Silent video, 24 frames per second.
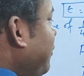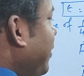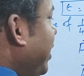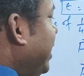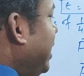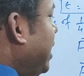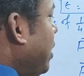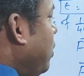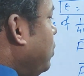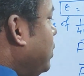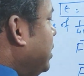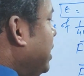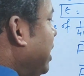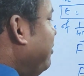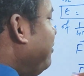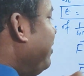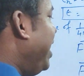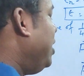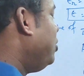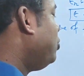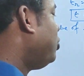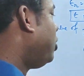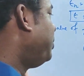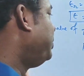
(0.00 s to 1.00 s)
find out the
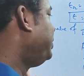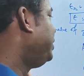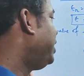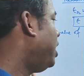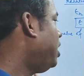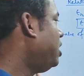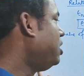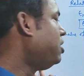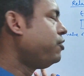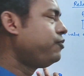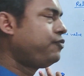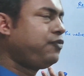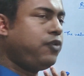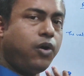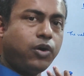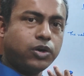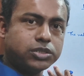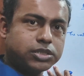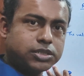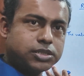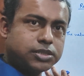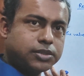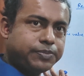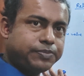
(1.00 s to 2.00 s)
value of the
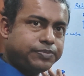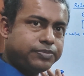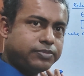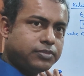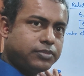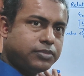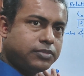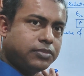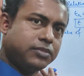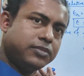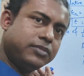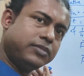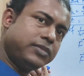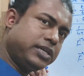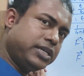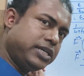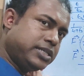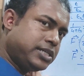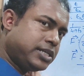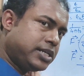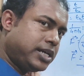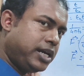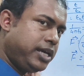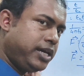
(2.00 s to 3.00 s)
force.
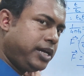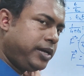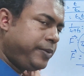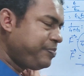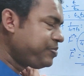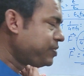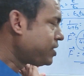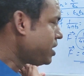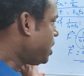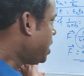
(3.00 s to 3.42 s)
Is it clear?